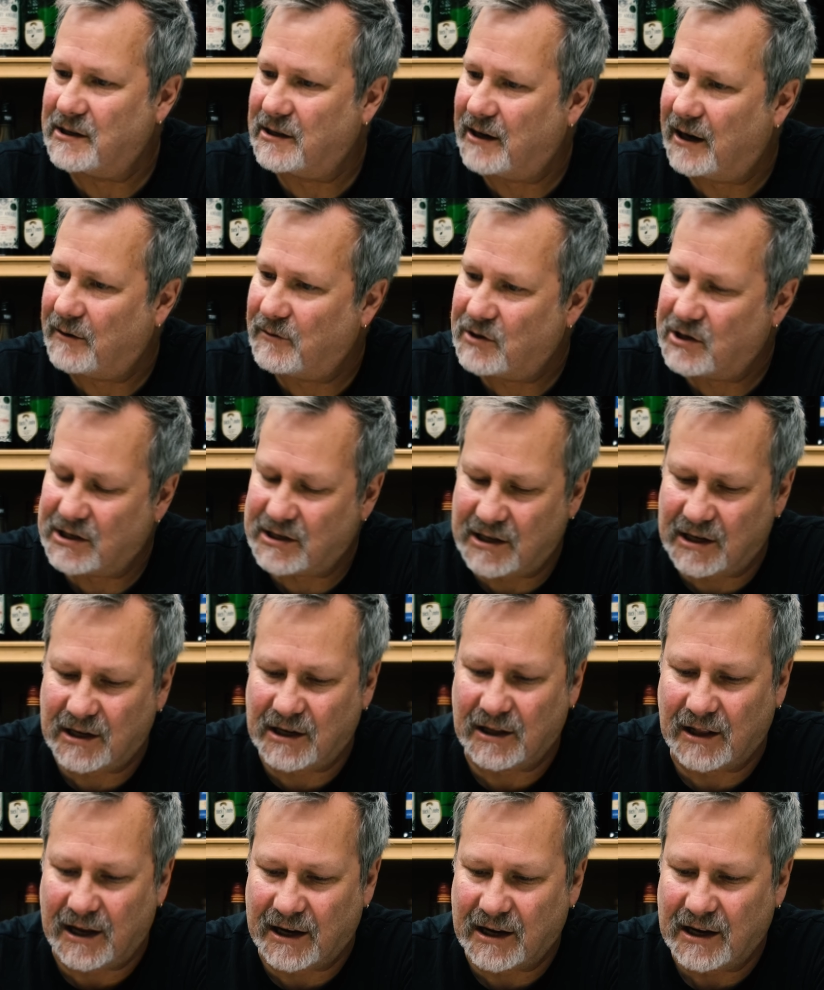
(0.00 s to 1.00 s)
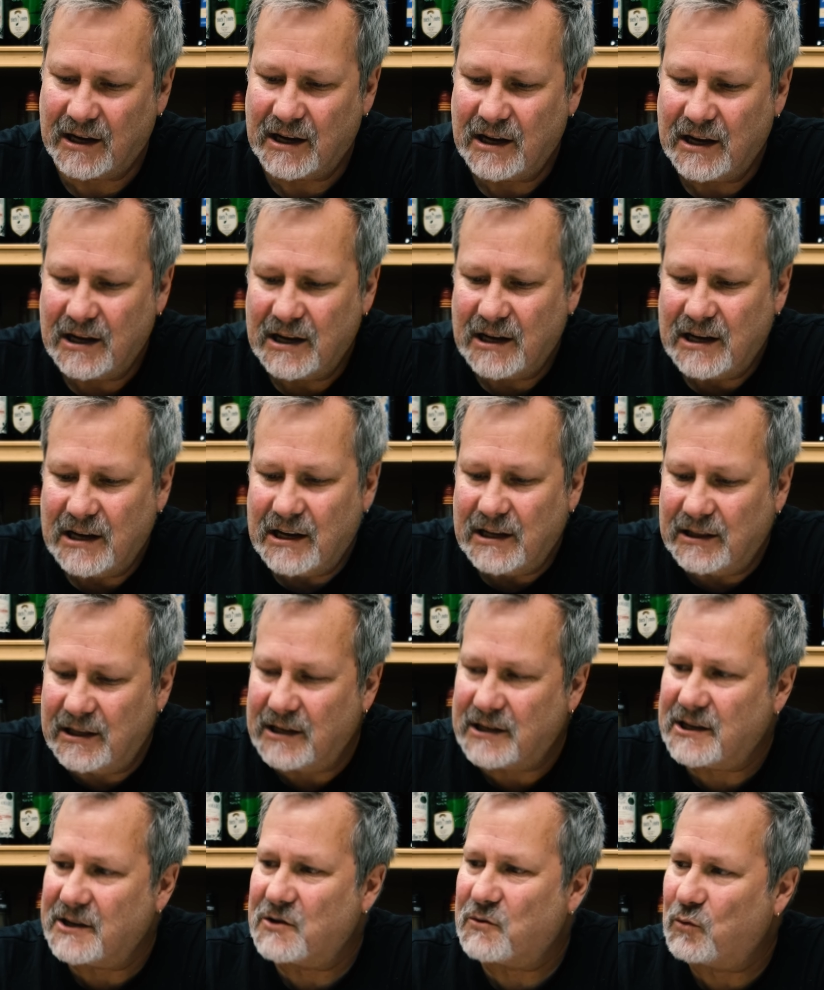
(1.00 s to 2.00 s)
And I'm just thinking like,
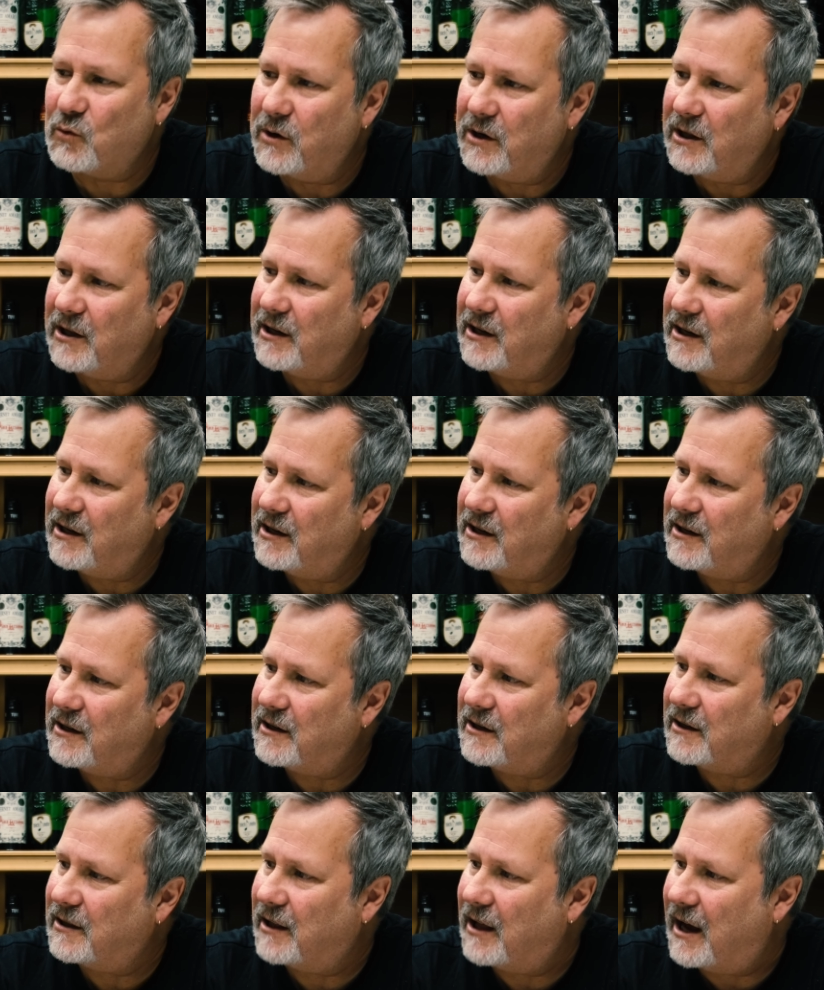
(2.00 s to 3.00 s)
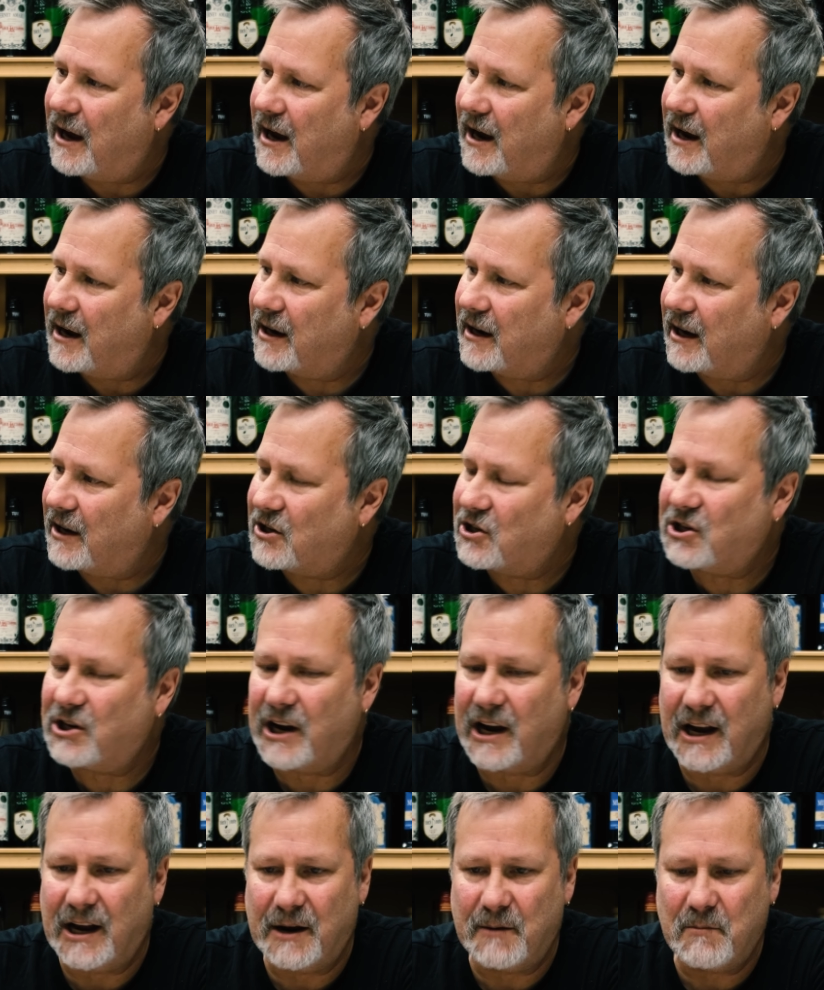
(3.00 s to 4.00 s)
this is really like a
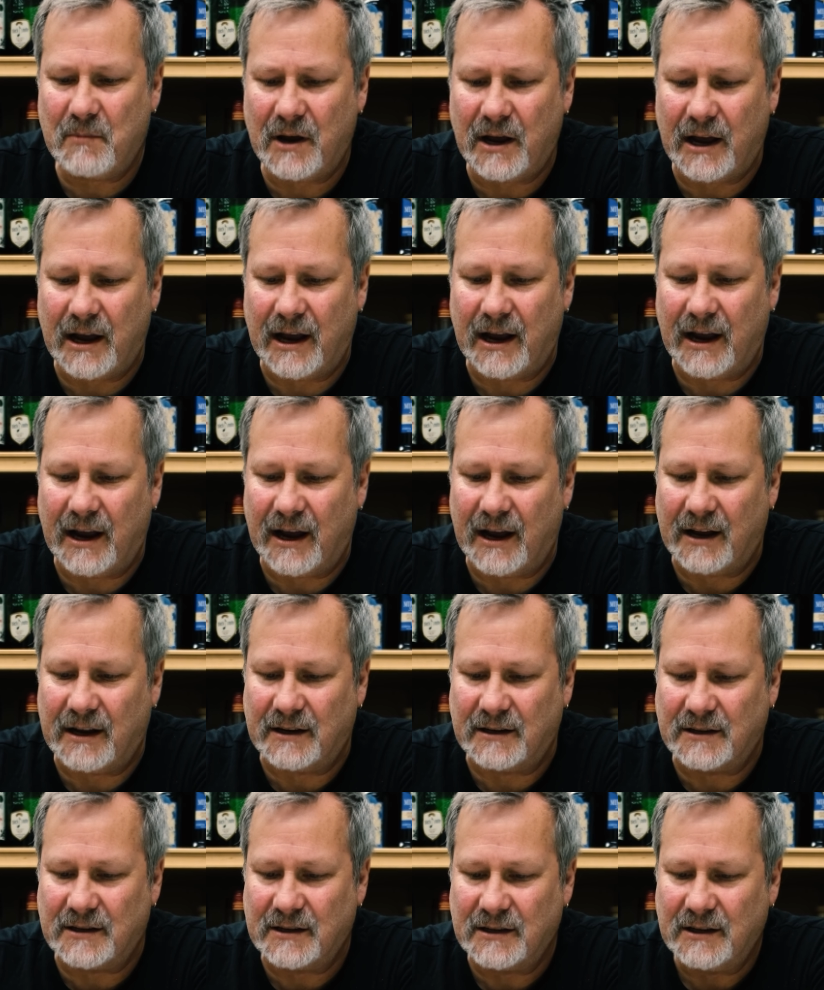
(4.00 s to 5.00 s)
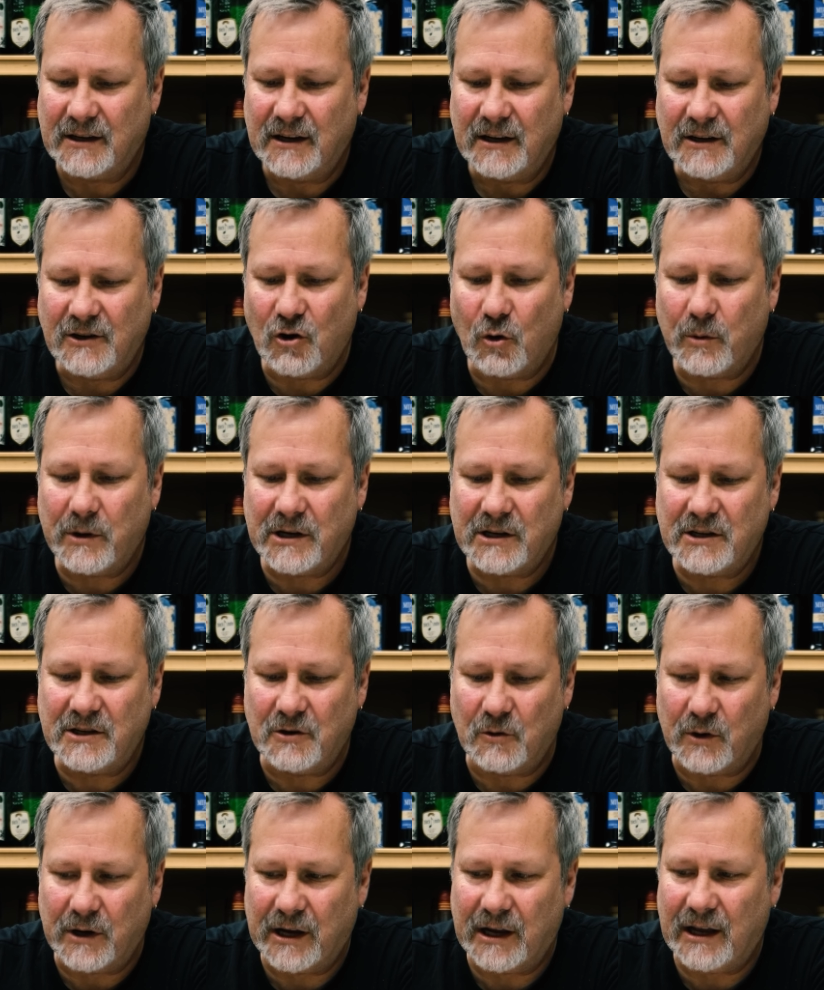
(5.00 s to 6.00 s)
shame and nobody's
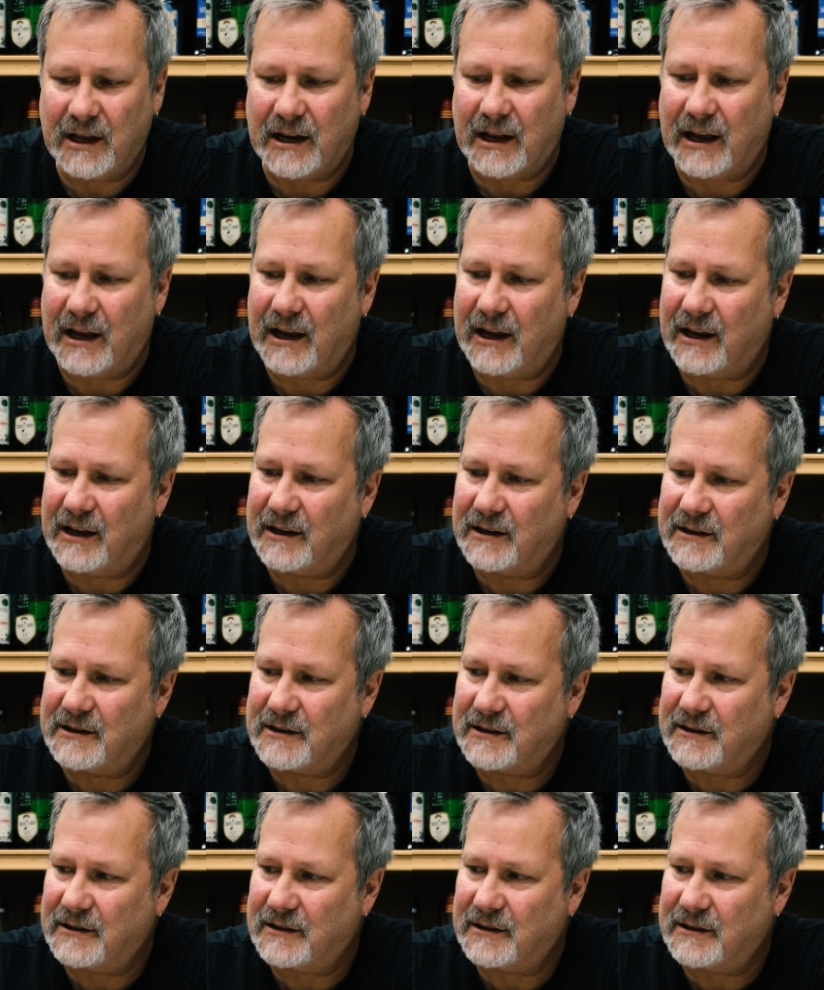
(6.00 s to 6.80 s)
doing it, and